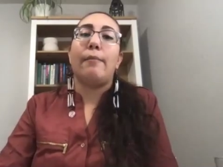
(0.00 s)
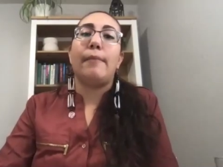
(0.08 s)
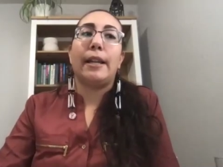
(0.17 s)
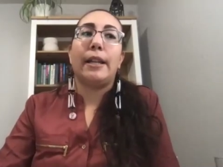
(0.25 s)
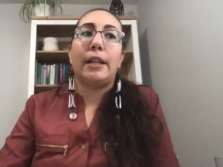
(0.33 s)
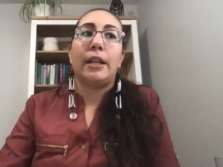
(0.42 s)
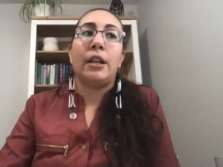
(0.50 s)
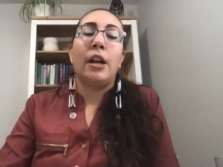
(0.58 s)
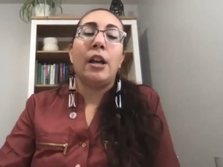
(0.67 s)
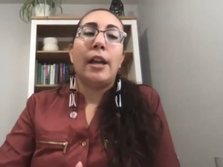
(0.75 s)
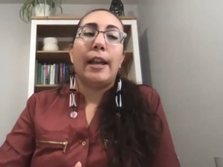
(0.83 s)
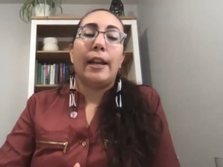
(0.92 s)
many
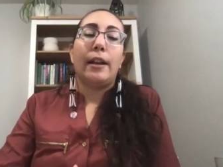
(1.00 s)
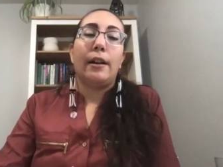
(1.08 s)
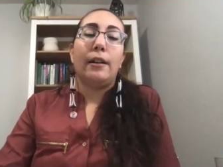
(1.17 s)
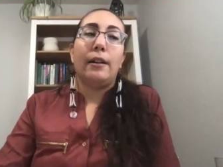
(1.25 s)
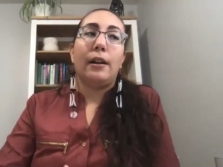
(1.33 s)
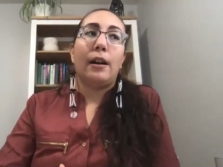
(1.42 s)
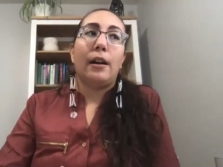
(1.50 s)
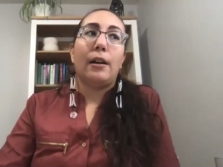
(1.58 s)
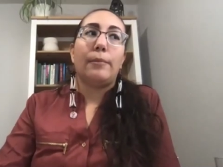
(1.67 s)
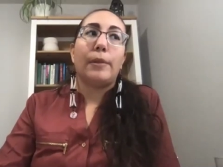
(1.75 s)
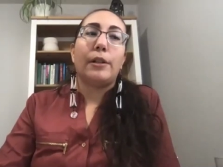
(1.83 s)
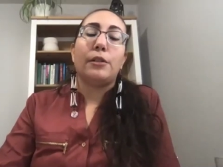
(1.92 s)

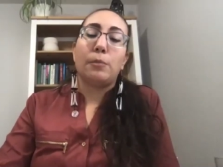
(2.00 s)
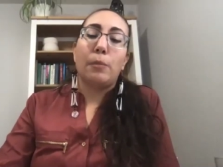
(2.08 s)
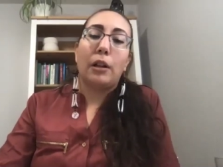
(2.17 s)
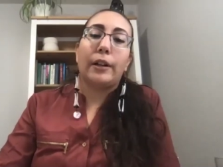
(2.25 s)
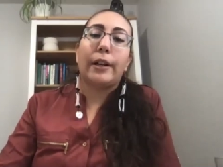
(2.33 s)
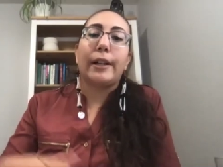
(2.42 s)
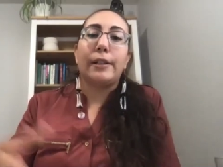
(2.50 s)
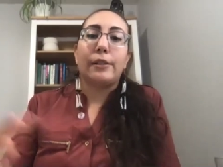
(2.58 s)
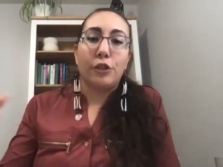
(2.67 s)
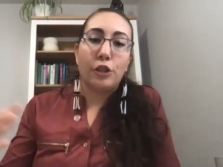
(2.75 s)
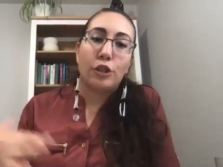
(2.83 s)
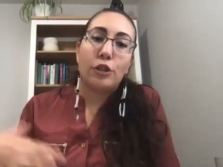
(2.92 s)
Um, smaller
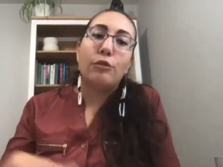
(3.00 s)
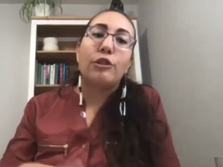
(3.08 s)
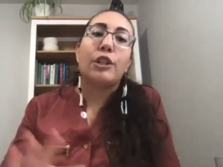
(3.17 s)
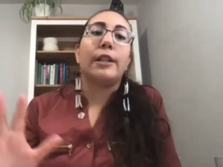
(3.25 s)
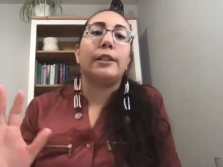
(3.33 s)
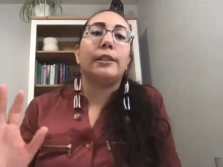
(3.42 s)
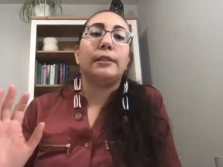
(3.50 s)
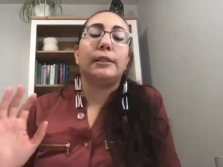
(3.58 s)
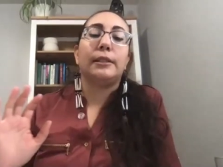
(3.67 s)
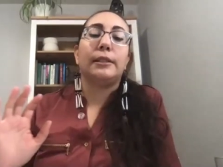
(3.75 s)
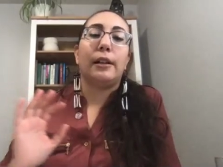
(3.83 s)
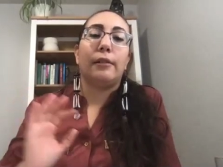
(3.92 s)

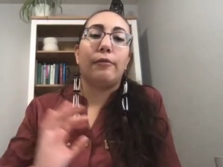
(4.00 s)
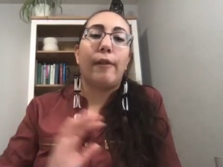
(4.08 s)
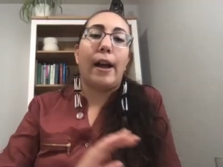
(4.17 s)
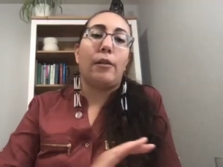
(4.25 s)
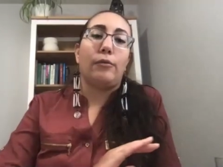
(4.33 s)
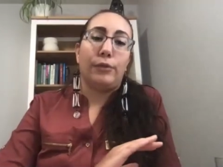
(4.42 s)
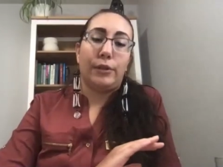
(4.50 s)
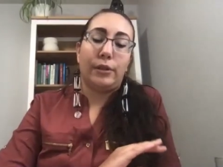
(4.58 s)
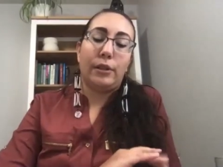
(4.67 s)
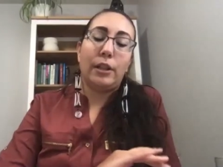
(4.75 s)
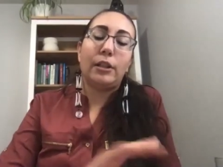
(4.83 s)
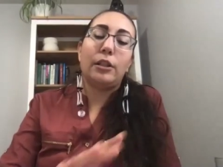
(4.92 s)
institutions around
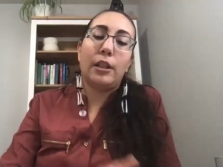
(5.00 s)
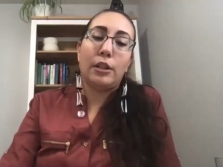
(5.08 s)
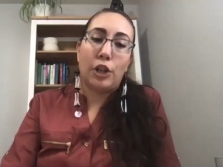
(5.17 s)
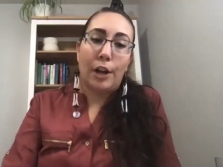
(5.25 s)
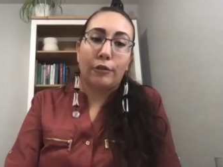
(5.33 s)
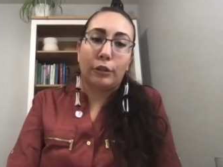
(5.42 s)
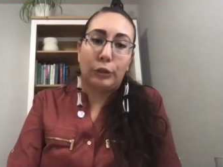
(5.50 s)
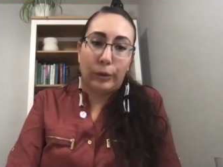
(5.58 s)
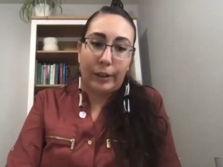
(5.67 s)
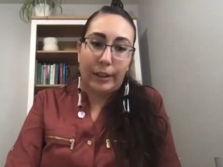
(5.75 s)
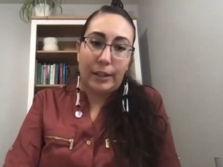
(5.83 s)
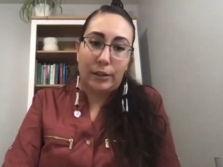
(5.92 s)
the, the general
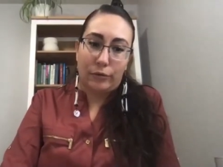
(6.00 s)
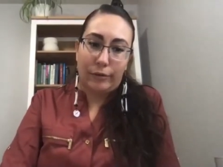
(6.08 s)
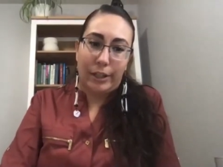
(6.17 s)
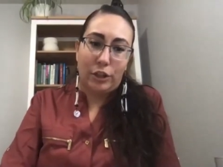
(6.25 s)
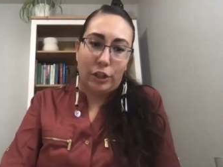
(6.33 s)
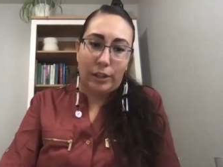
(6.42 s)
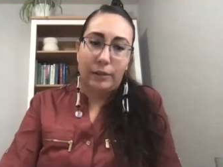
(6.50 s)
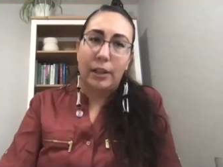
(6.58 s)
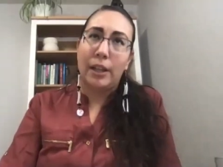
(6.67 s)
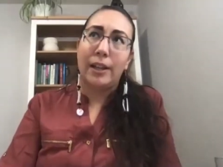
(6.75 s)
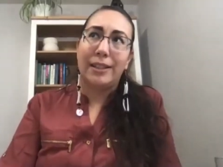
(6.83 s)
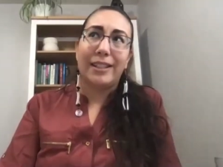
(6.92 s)
Northeast region,
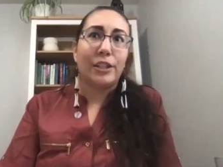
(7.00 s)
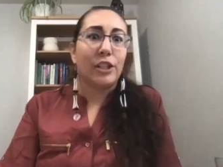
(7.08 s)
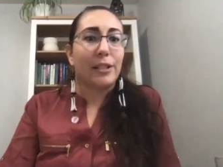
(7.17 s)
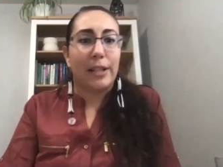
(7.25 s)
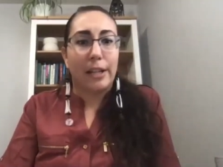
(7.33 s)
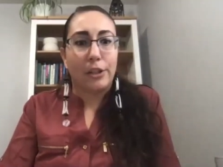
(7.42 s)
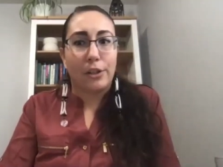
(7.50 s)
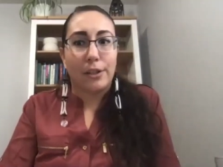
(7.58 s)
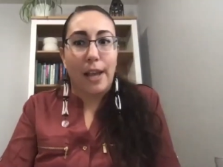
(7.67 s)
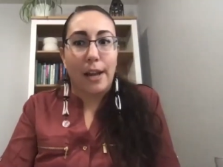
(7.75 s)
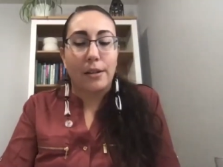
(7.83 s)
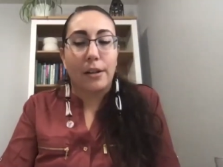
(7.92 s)
such as nature
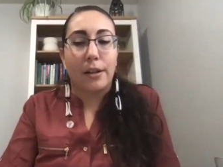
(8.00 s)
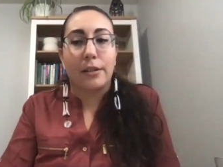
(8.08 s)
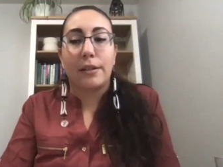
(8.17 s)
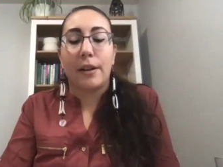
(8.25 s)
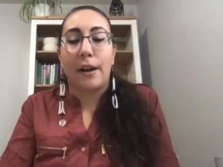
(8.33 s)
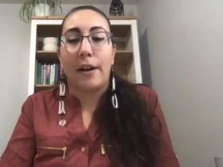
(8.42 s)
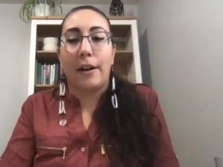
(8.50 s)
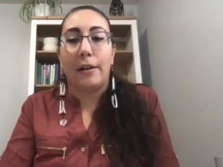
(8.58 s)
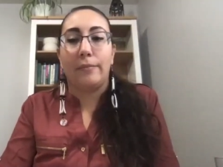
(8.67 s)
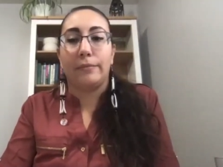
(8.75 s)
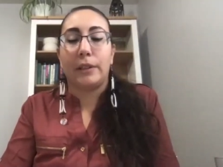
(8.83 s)
centers, um,